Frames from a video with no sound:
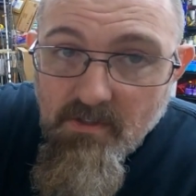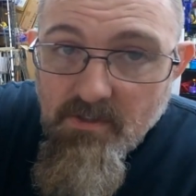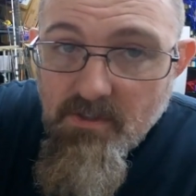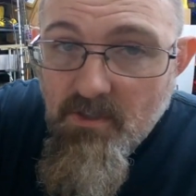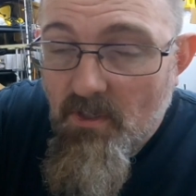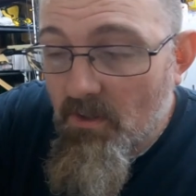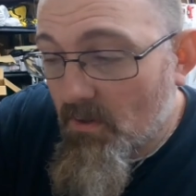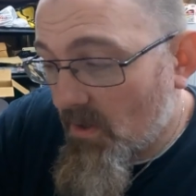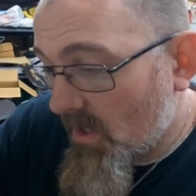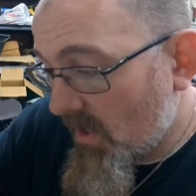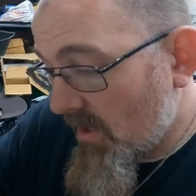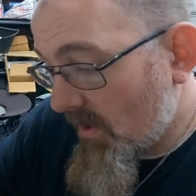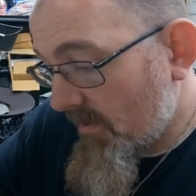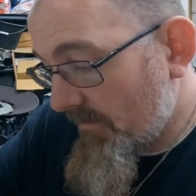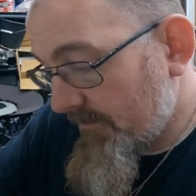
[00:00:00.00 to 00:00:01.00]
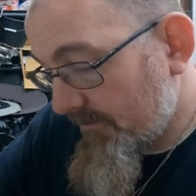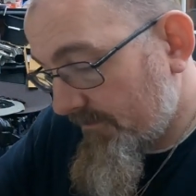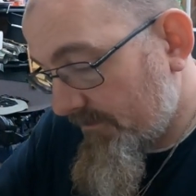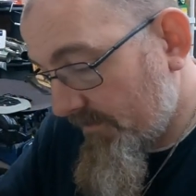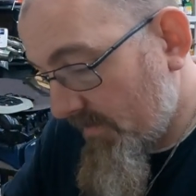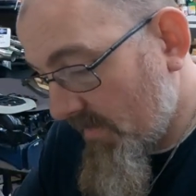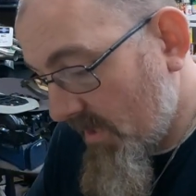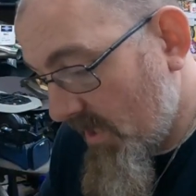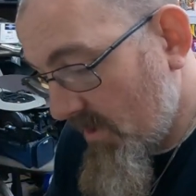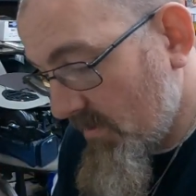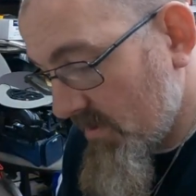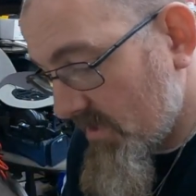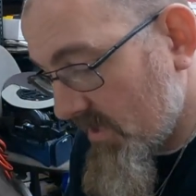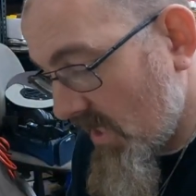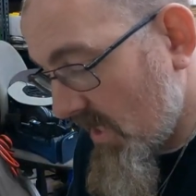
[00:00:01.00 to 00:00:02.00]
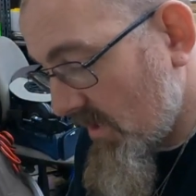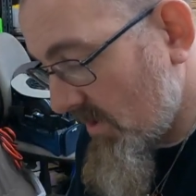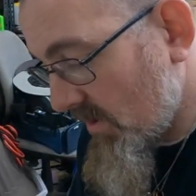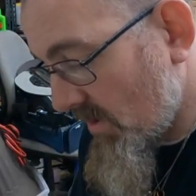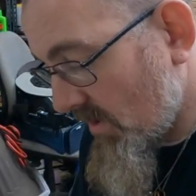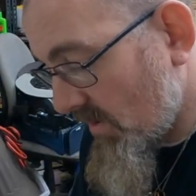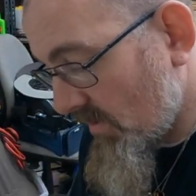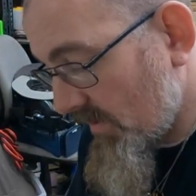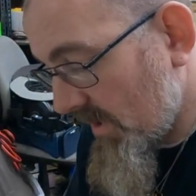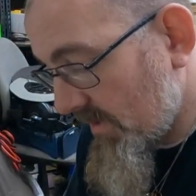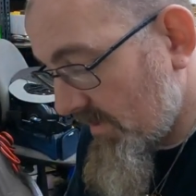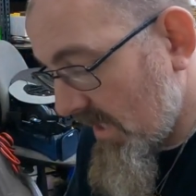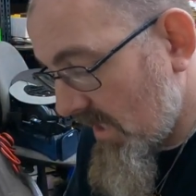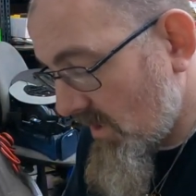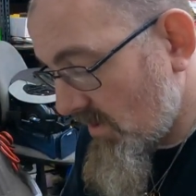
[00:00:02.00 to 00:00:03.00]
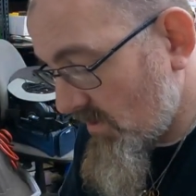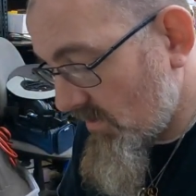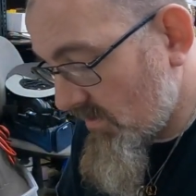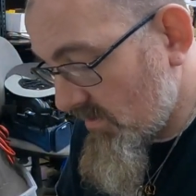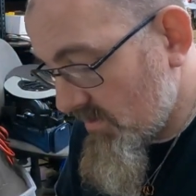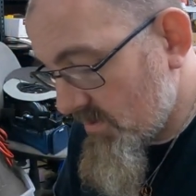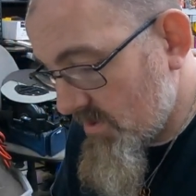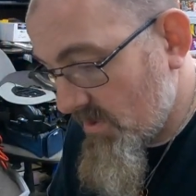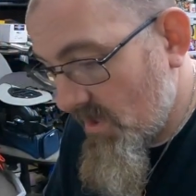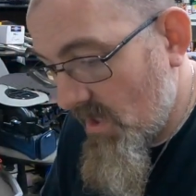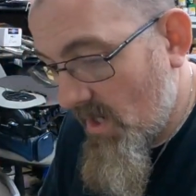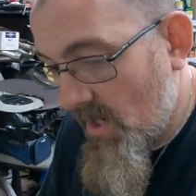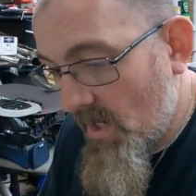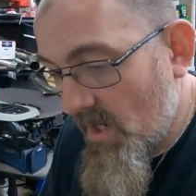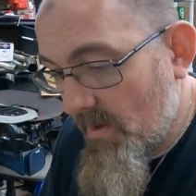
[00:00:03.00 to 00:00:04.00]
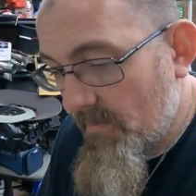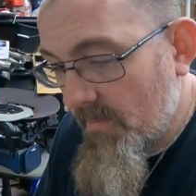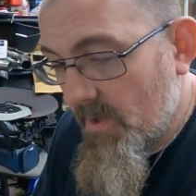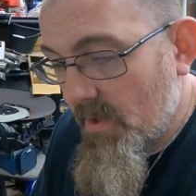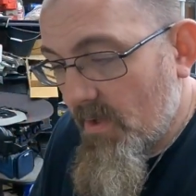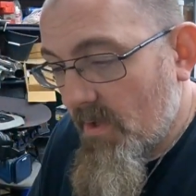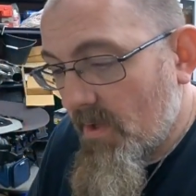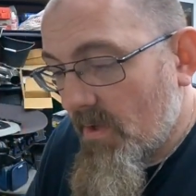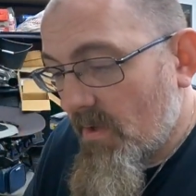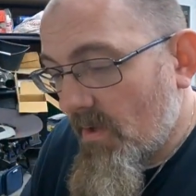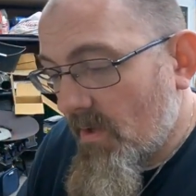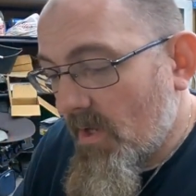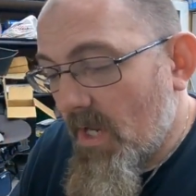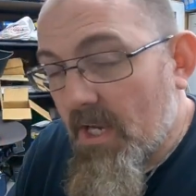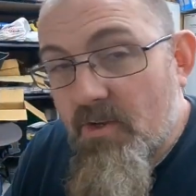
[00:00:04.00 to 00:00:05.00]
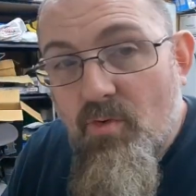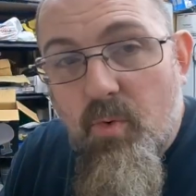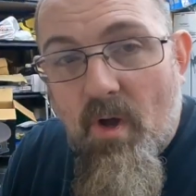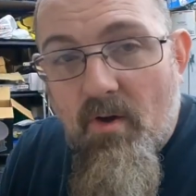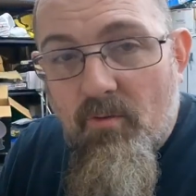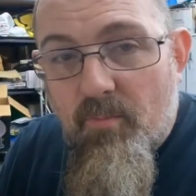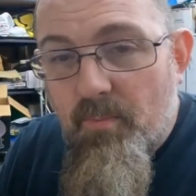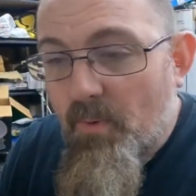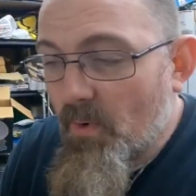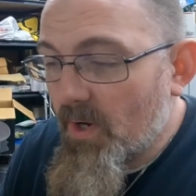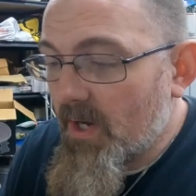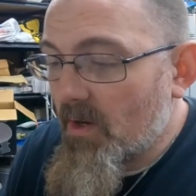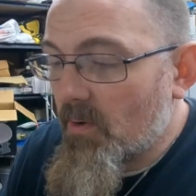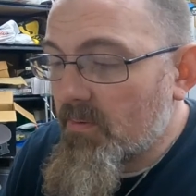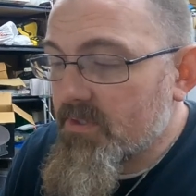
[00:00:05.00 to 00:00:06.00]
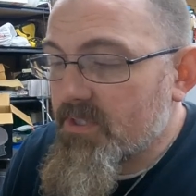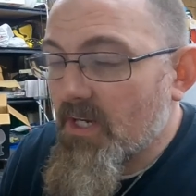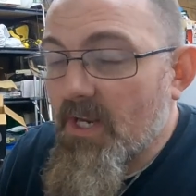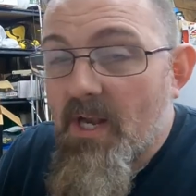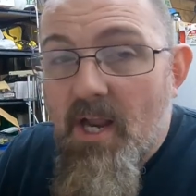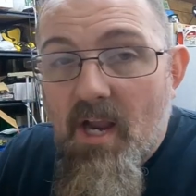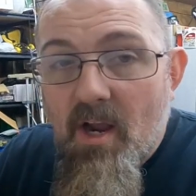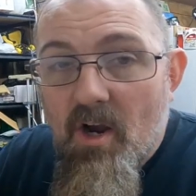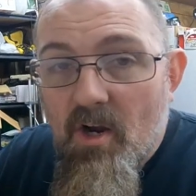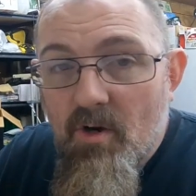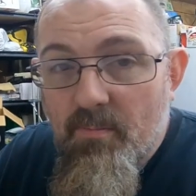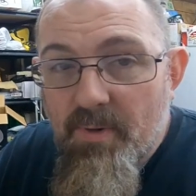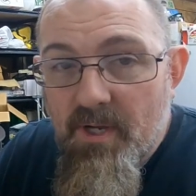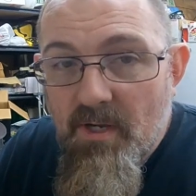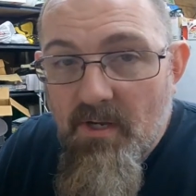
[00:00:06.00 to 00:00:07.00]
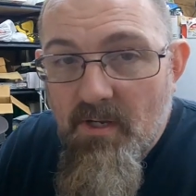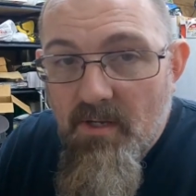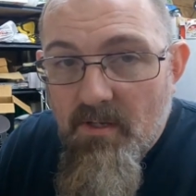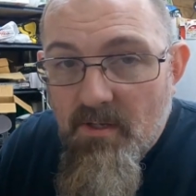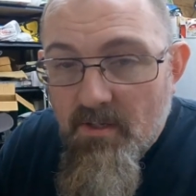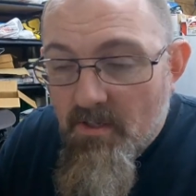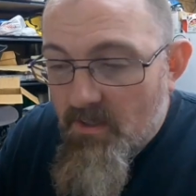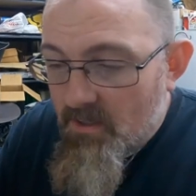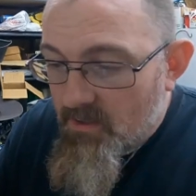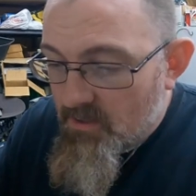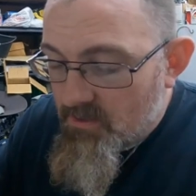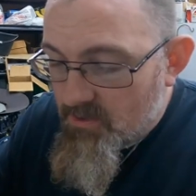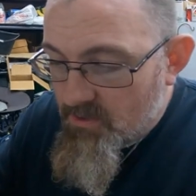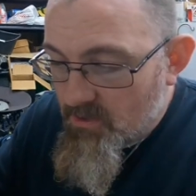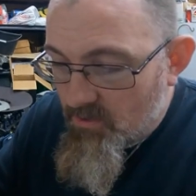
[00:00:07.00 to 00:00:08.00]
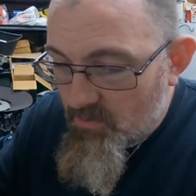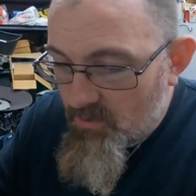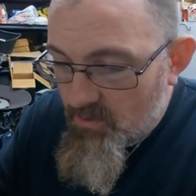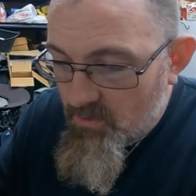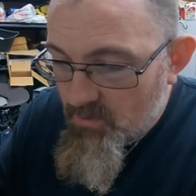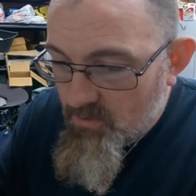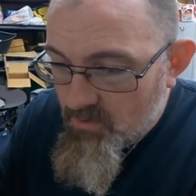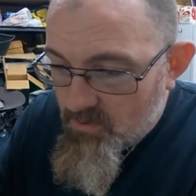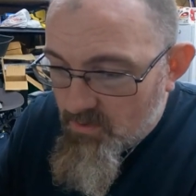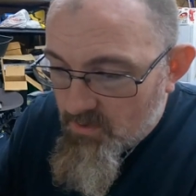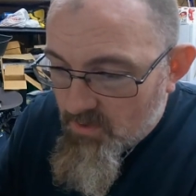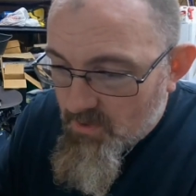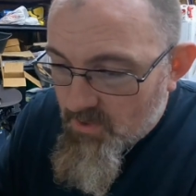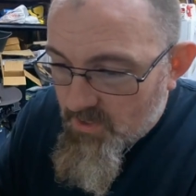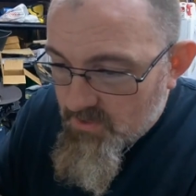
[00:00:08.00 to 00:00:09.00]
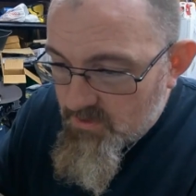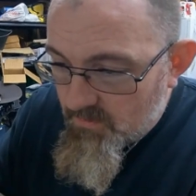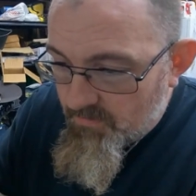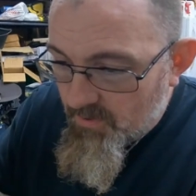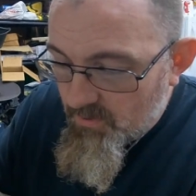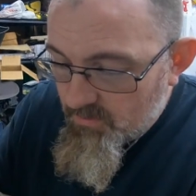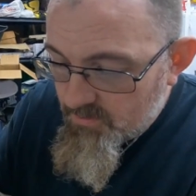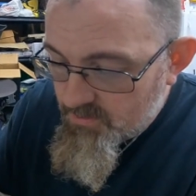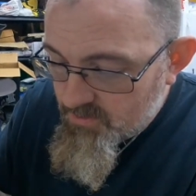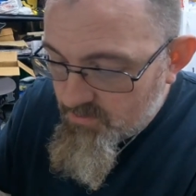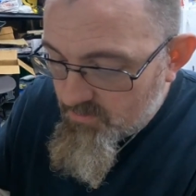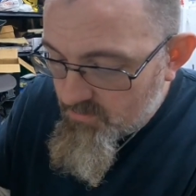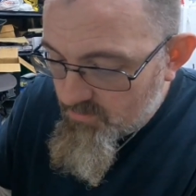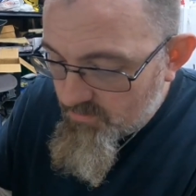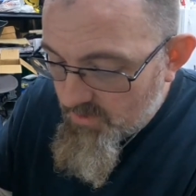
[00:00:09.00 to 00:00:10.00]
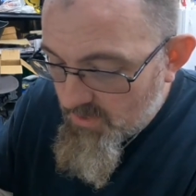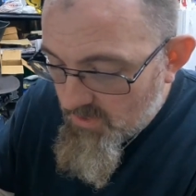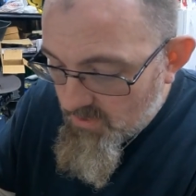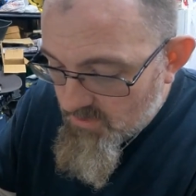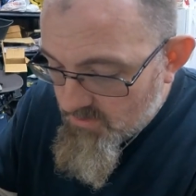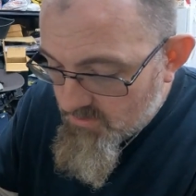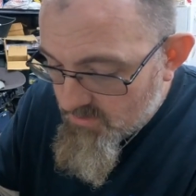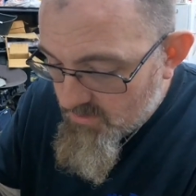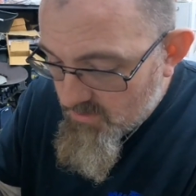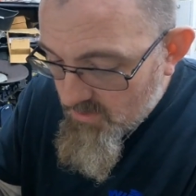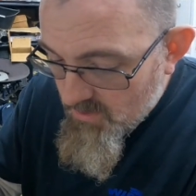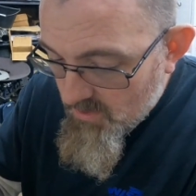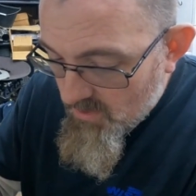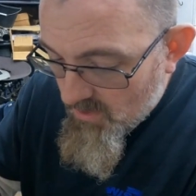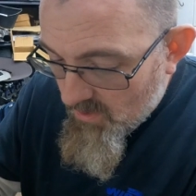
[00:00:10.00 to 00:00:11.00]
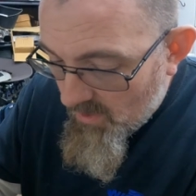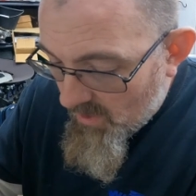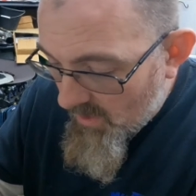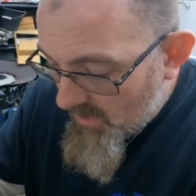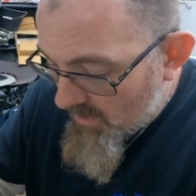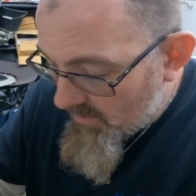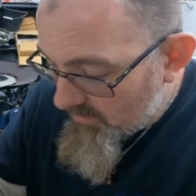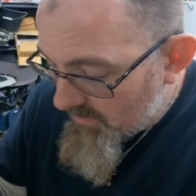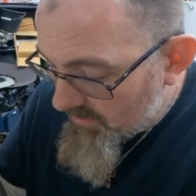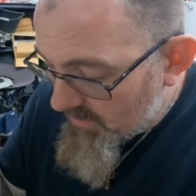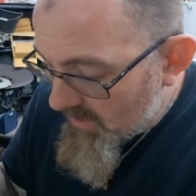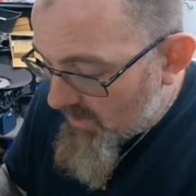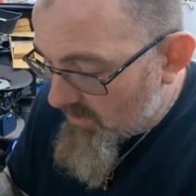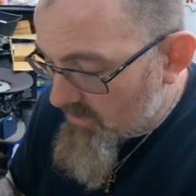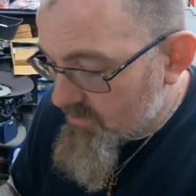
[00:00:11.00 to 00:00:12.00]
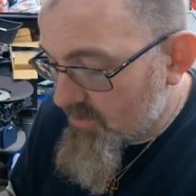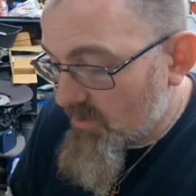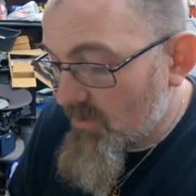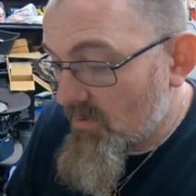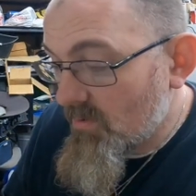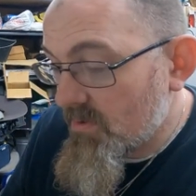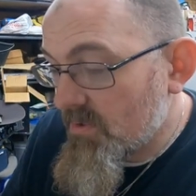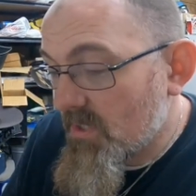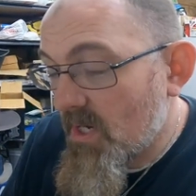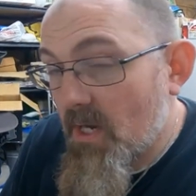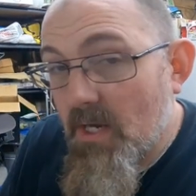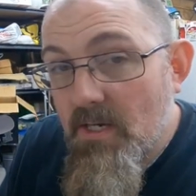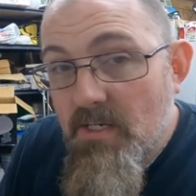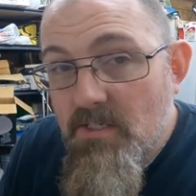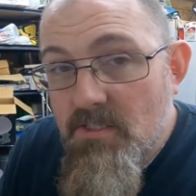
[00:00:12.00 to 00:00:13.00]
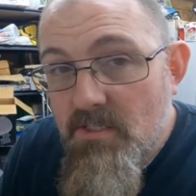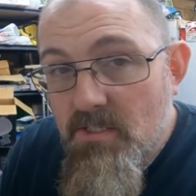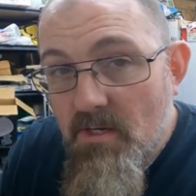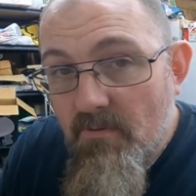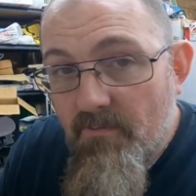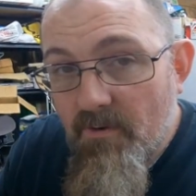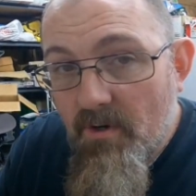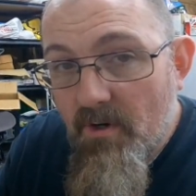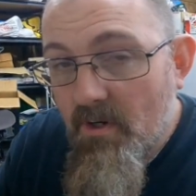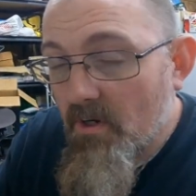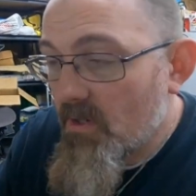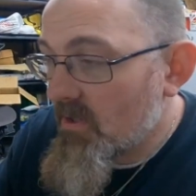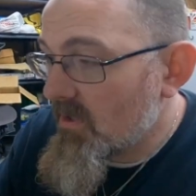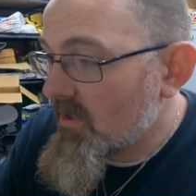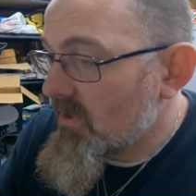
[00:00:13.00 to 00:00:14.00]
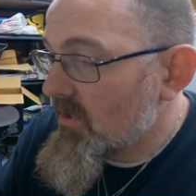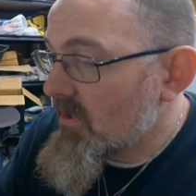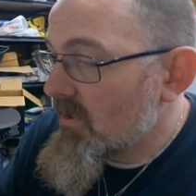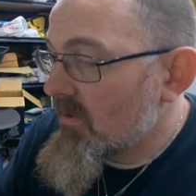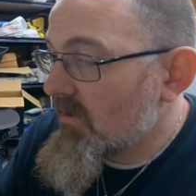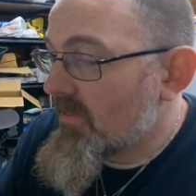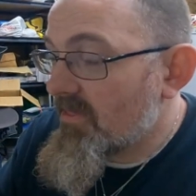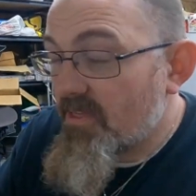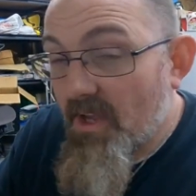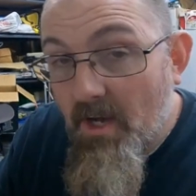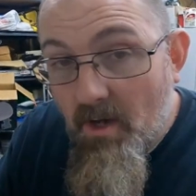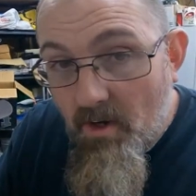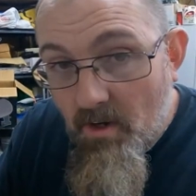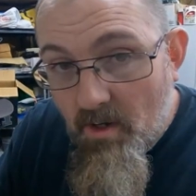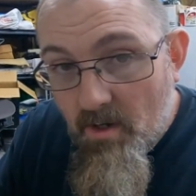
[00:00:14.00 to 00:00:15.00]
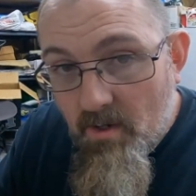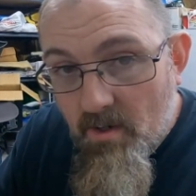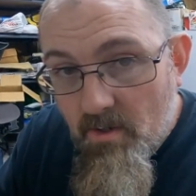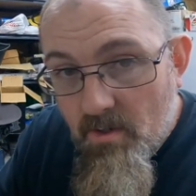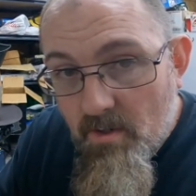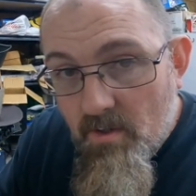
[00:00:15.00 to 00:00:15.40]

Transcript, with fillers: So um, he was saying, you know, that they use uh, a 12 point, almost like an ARP screw as opposed to these. And that they also use a stiffer, thicker